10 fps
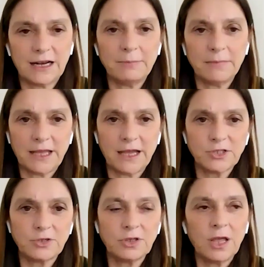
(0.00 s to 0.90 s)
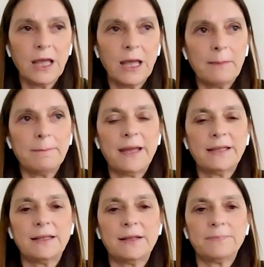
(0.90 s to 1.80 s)
climate action,
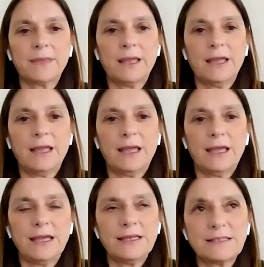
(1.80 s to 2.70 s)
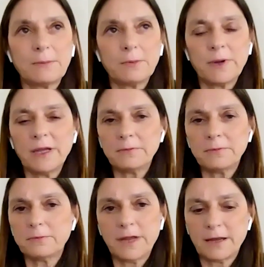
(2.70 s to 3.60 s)
but in some way
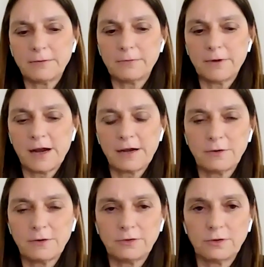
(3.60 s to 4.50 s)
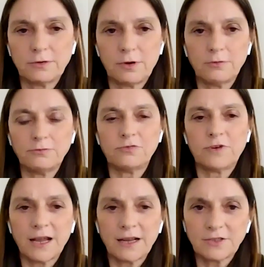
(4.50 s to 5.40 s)
we are not on
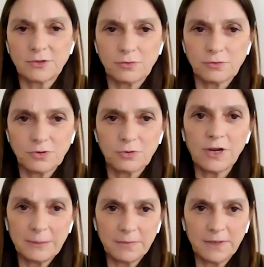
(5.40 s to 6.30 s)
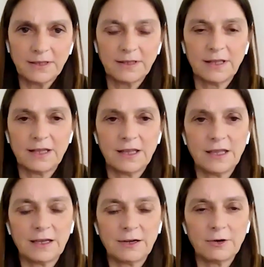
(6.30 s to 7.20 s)
track to limit
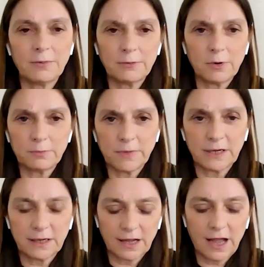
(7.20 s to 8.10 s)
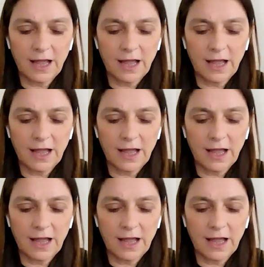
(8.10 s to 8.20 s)
the global warming